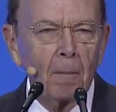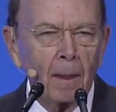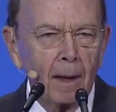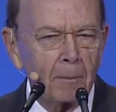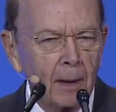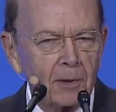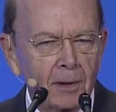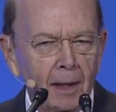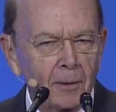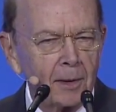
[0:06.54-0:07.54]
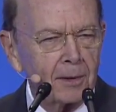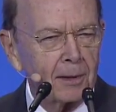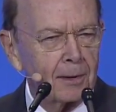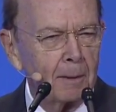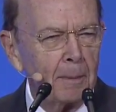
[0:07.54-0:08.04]
I must say, this
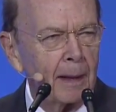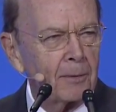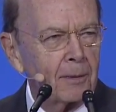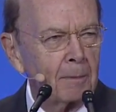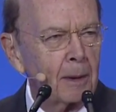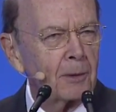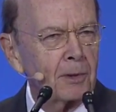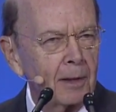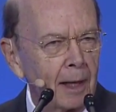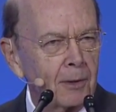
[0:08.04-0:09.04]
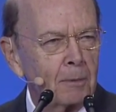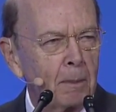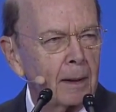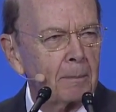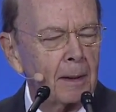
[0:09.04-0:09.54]
is about the most
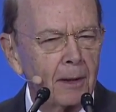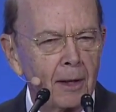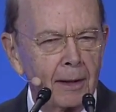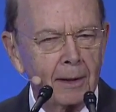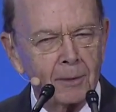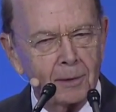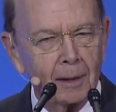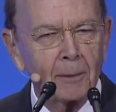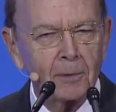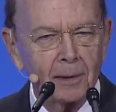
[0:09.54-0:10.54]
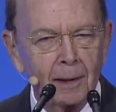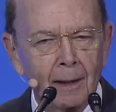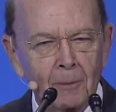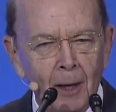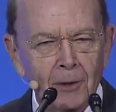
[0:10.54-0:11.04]
hospitable audience I've seen
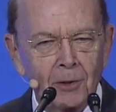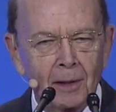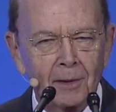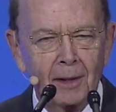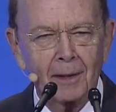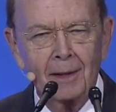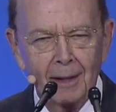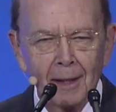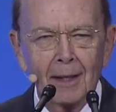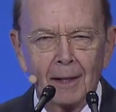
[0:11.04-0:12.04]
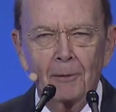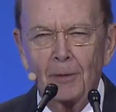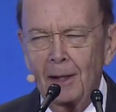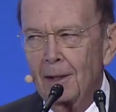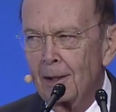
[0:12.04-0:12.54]
in Washington in a
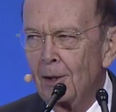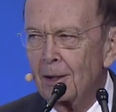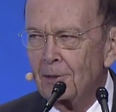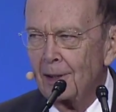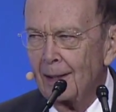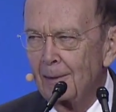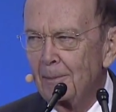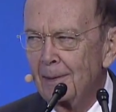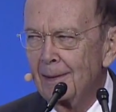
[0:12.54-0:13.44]
very long time.